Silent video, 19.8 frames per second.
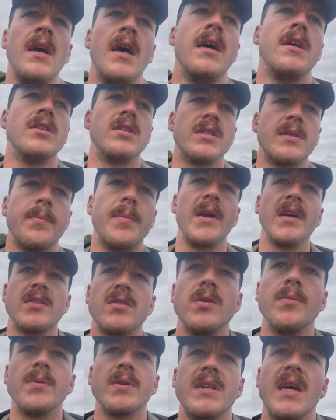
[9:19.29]
just to be a
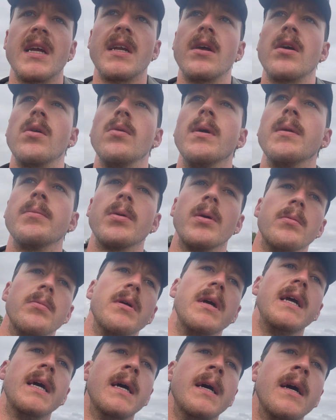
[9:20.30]
super technical one
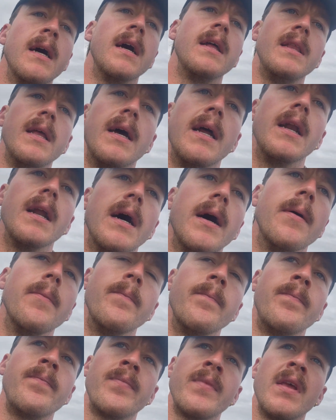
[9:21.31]
probably, and then I
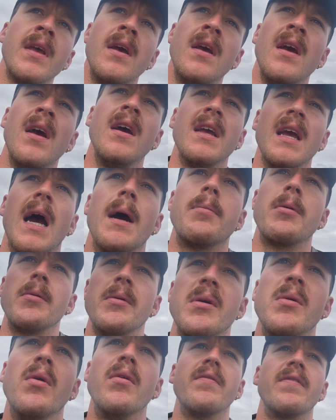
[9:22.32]

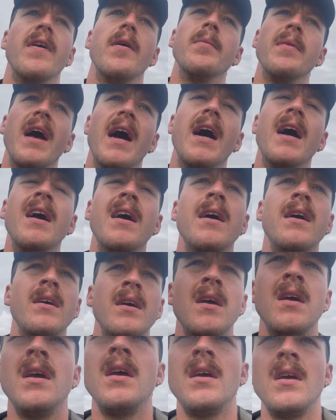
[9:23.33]
probably won't film that.
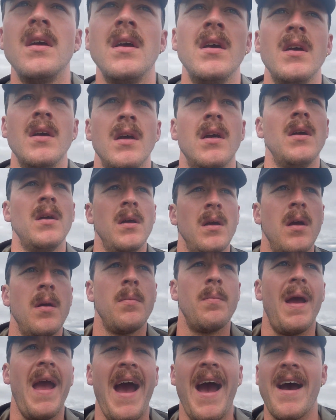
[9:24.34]

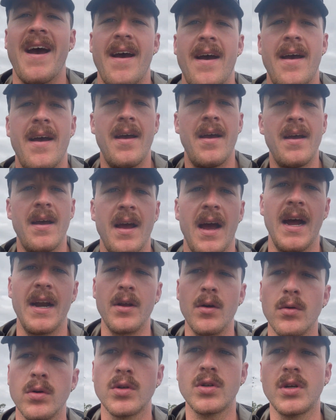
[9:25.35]
Yeah,
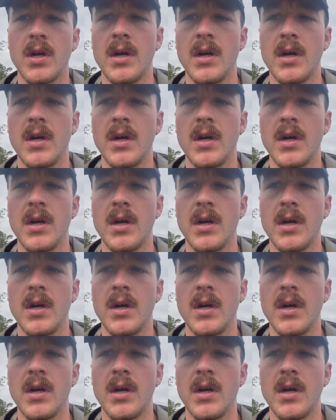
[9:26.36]
adios.